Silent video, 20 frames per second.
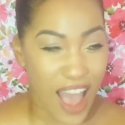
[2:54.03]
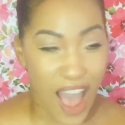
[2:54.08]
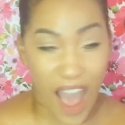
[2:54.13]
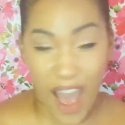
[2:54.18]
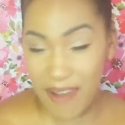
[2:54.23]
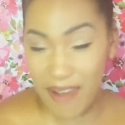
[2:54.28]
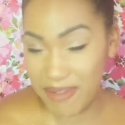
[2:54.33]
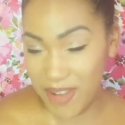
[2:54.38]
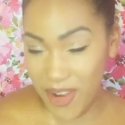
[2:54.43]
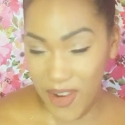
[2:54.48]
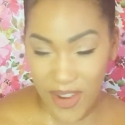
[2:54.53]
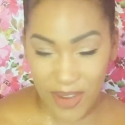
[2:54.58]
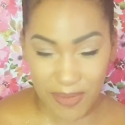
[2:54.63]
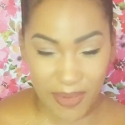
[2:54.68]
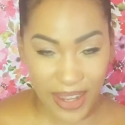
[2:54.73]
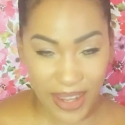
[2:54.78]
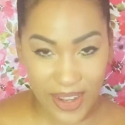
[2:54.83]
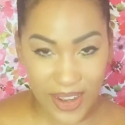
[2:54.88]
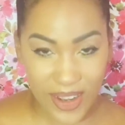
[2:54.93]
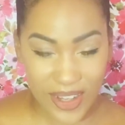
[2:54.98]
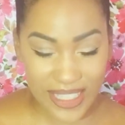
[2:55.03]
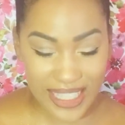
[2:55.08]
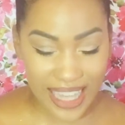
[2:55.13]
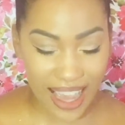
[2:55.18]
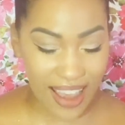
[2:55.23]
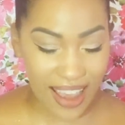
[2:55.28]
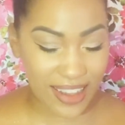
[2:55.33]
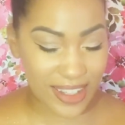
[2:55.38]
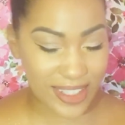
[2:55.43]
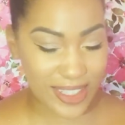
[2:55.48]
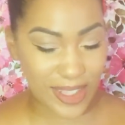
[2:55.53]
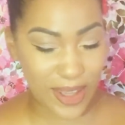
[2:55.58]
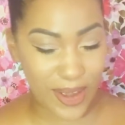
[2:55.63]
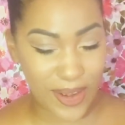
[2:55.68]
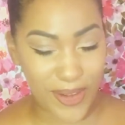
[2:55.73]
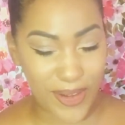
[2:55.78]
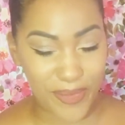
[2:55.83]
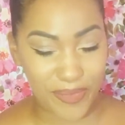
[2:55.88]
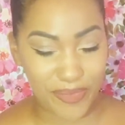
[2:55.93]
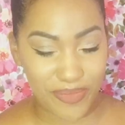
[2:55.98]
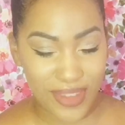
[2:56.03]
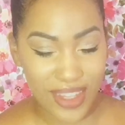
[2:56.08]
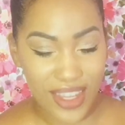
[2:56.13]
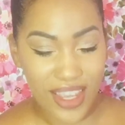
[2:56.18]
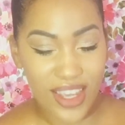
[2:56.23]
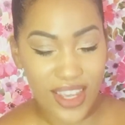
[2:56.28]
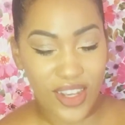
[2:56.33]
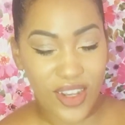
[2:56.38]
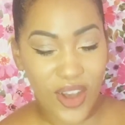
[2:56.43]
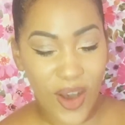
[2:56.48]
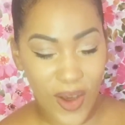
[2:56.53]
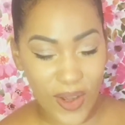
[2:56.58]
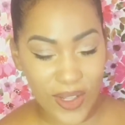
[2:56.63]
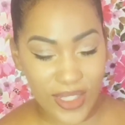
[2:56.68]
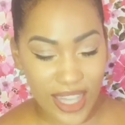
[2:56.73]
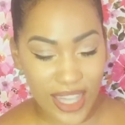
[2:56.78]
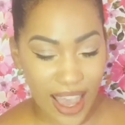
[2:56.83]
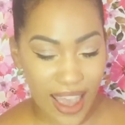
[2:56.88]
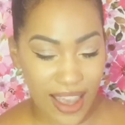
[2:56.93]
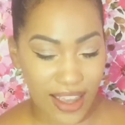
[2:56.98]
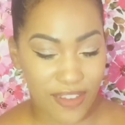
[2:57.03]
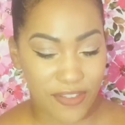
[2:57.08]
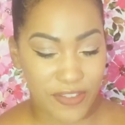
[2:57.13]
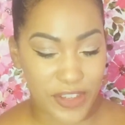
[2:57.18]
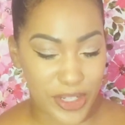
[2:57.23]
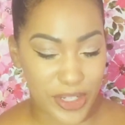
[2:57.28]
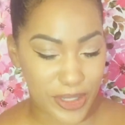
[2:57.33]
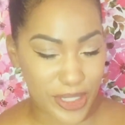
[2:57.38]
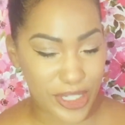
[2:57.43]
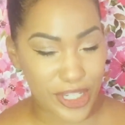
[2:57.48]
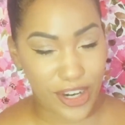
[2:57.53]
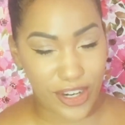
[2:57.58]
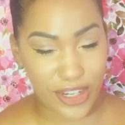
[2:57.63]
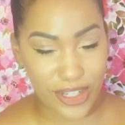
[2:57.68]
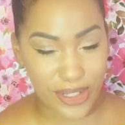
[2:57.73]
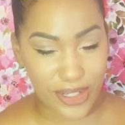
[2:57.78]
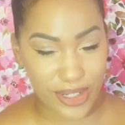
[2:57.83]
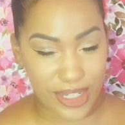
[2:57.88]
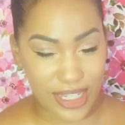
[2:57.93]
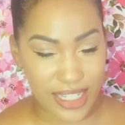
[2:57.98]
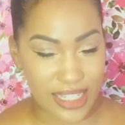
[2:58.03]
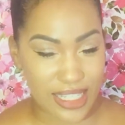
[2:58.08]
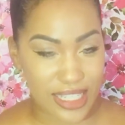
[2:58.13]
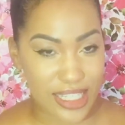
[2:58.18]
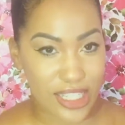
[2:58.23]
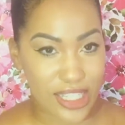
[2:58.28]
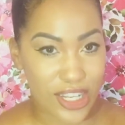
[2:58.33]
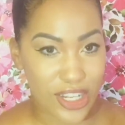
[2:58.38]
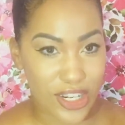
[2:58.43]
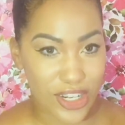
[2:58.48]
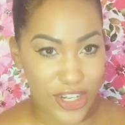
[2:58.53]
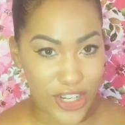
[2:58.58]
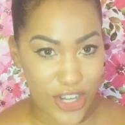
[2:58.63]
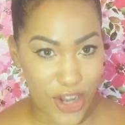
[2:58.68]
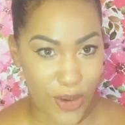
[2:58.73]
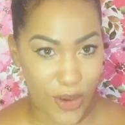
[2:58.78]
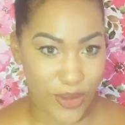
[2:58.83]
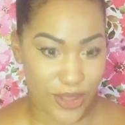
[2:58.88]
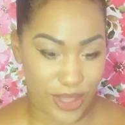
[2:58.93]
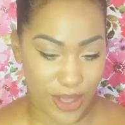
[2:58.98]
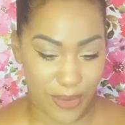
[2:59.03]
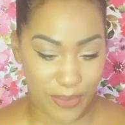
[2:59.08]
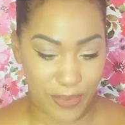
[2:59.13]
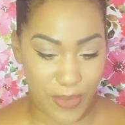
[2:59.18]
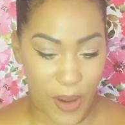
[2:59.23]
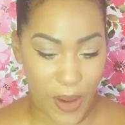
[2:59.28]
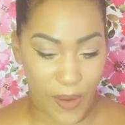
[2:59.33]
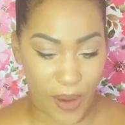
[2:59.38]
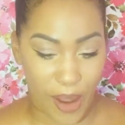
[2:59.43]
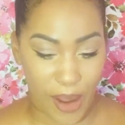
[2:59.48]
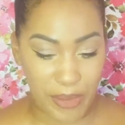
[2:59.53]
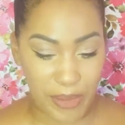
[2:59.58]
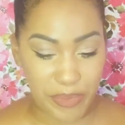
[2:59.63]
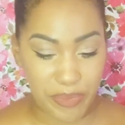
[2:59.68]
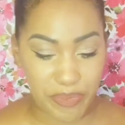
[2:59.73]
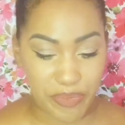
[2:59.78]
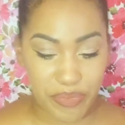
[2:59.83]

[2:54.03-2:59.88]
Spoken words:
I'm going by COLDAC, so COLDAC, fiduciary duties, know them, okay?